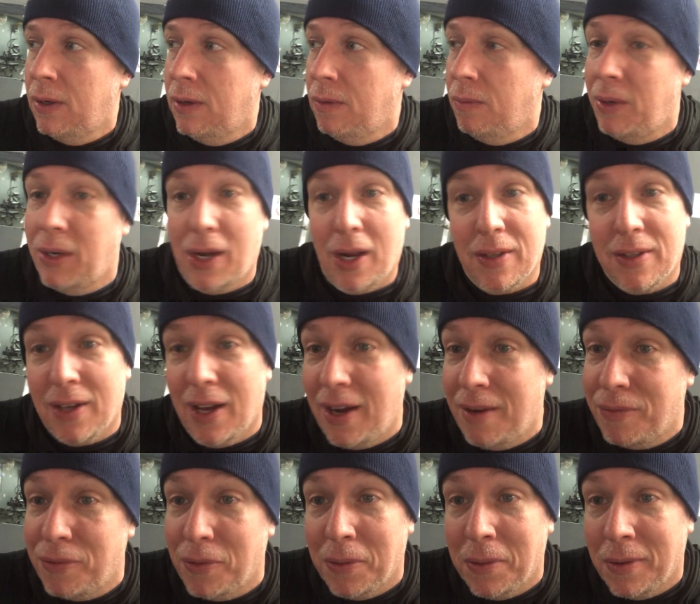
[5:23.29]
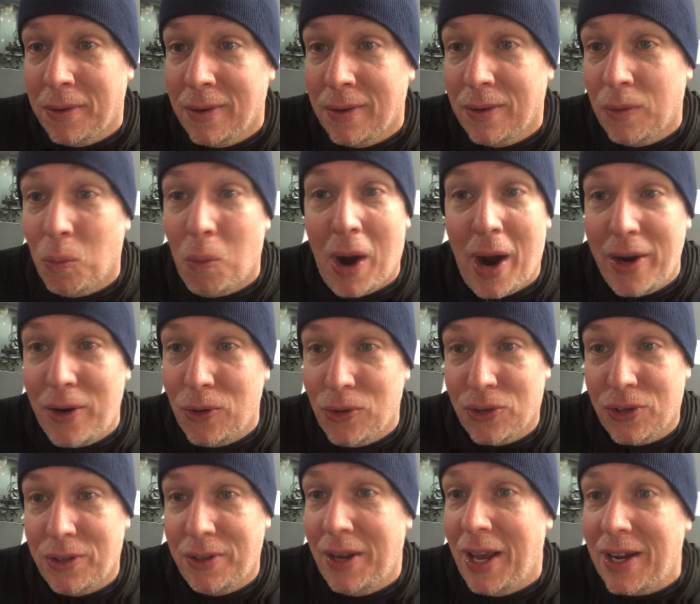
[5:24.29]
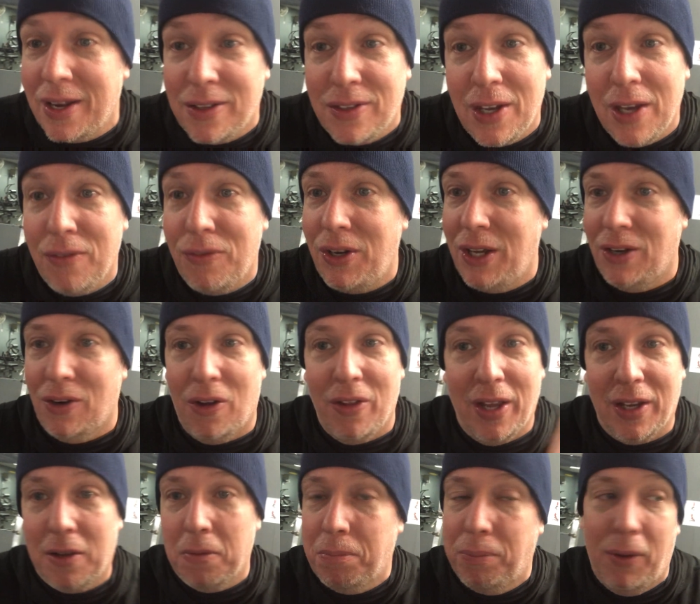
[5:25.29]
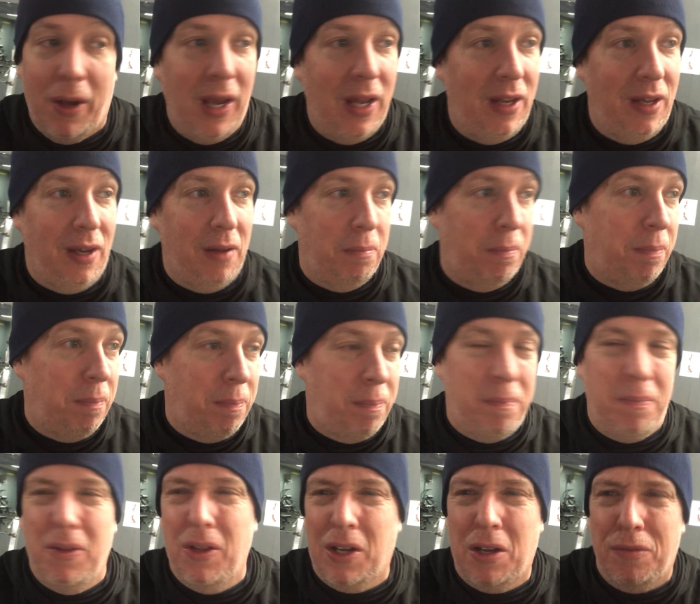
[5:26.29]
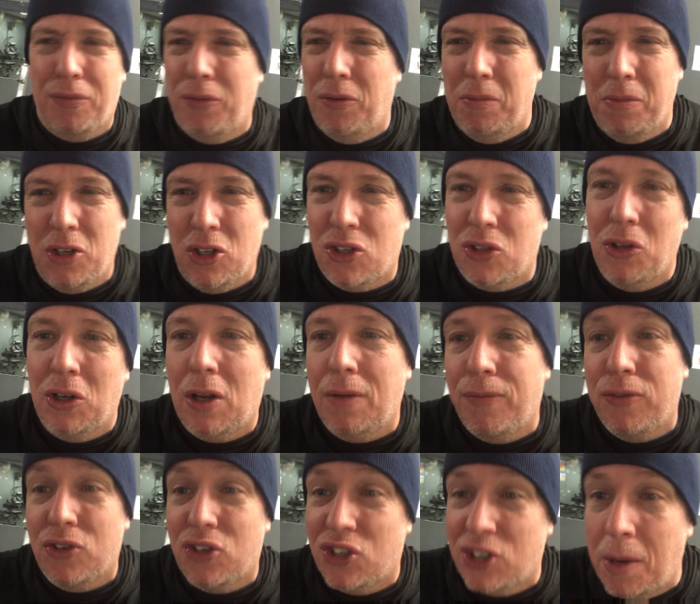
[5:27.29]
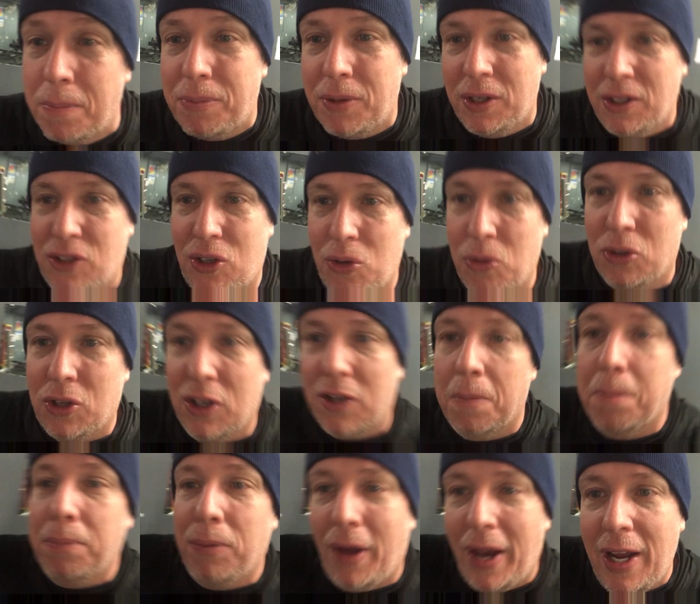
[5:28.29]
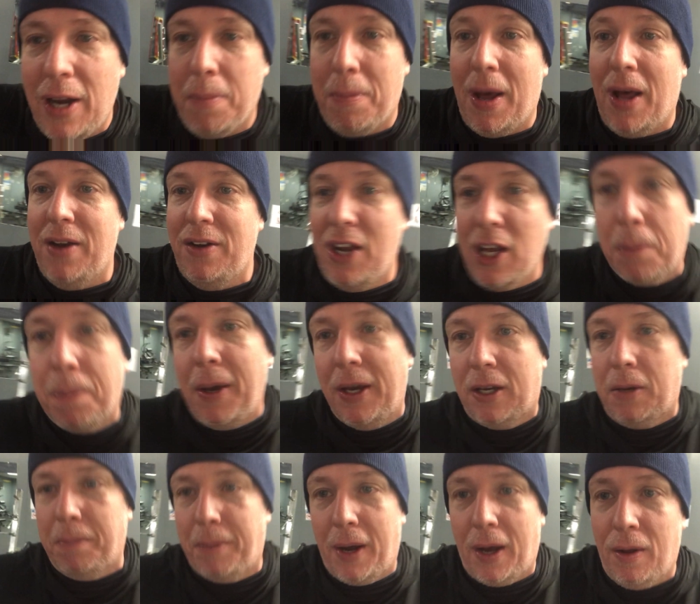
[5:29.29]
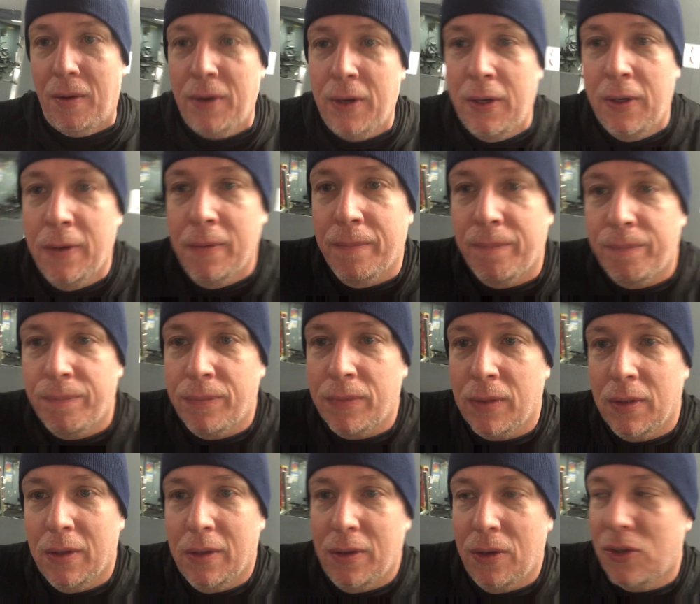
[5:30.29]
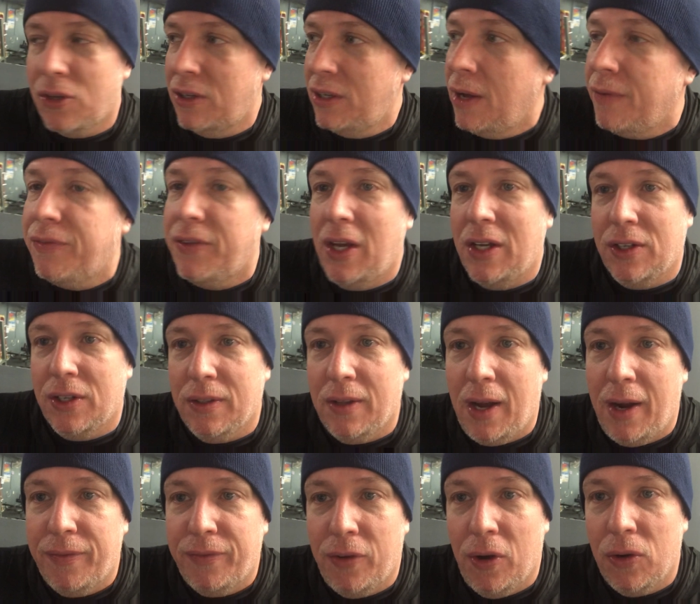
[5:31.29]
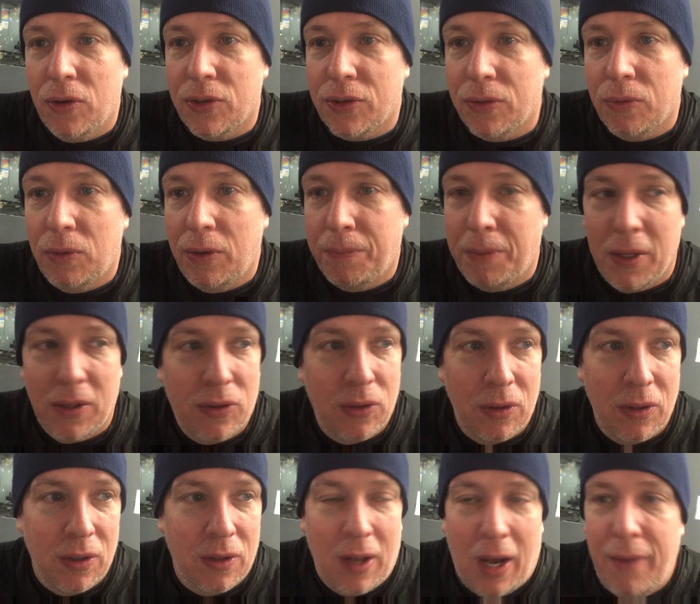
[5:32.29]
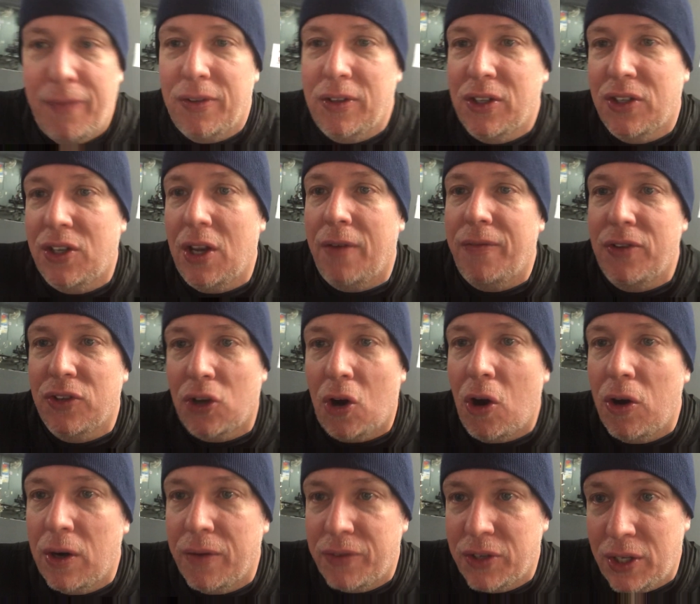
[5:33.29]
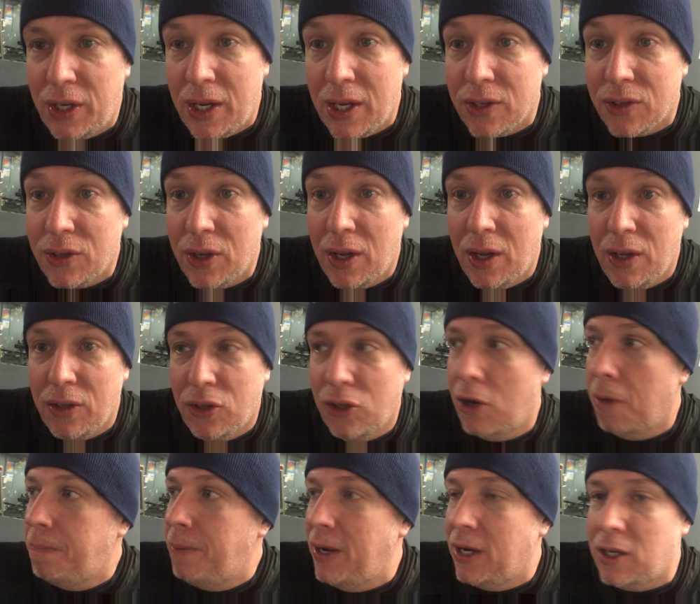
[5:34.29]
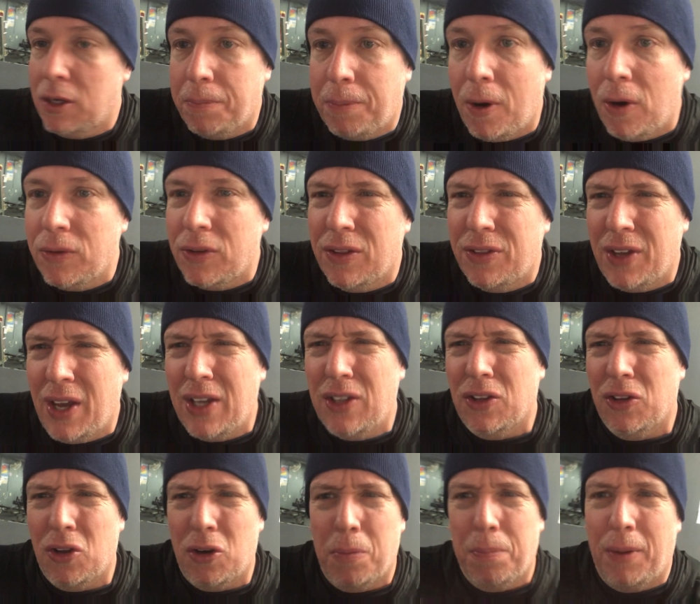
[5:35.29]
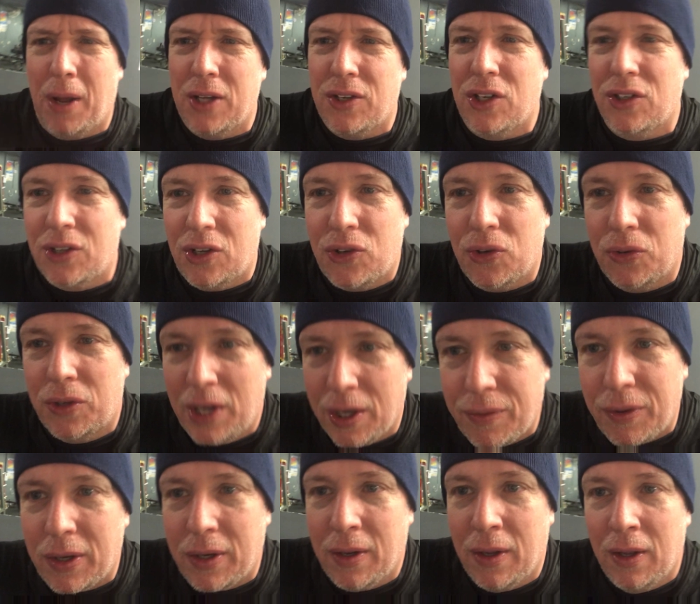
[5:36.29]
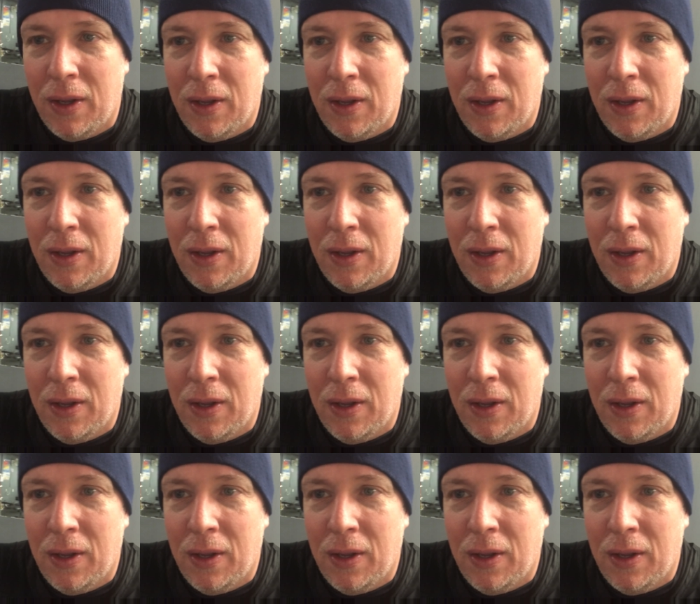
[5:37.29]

When you got time for whiners, negativity, and all that complaining and looking for just looking for something to, to complain about, nitpick about. There's enough things in life, folks. We've been life itself is hard enough as it is to go picking apart the things, the little blessings that you're given.